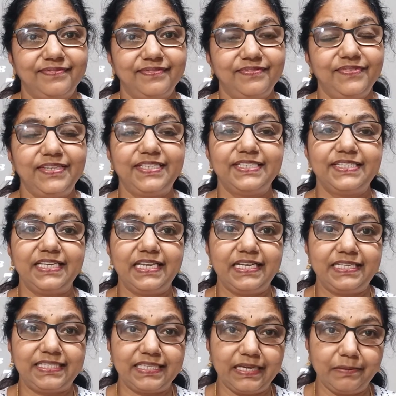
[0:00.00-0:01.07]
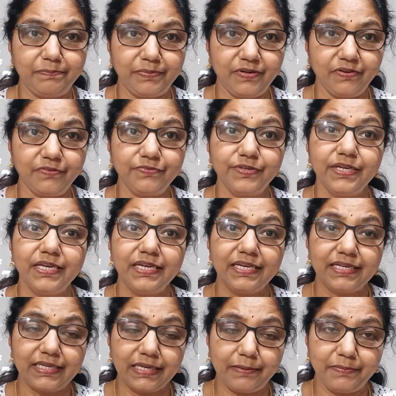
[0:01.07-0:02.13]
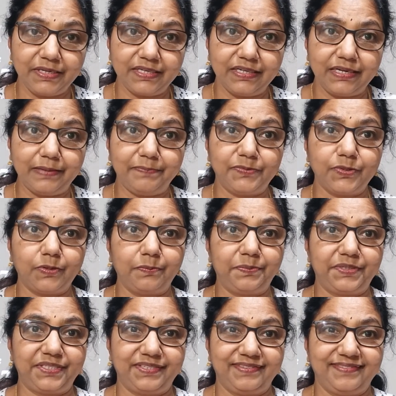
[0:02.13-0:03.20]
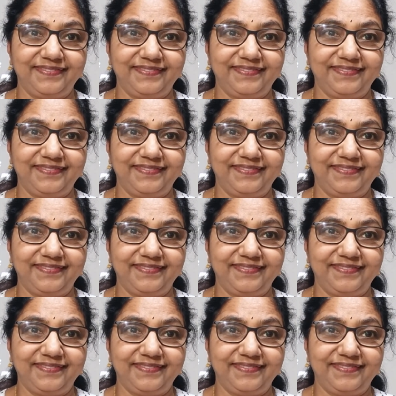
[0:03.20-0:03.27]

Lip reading: which is an example of chemical absorption.